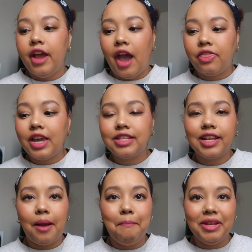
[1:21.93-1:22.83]
I think it's
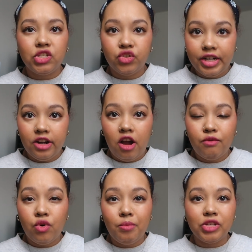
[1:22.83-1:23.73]
like a mystery
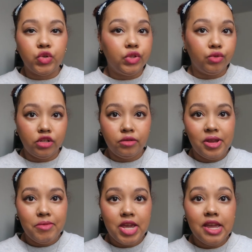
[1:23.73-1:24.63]
novel, mystery thriller
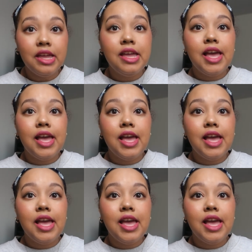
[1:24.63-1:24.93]
maybe.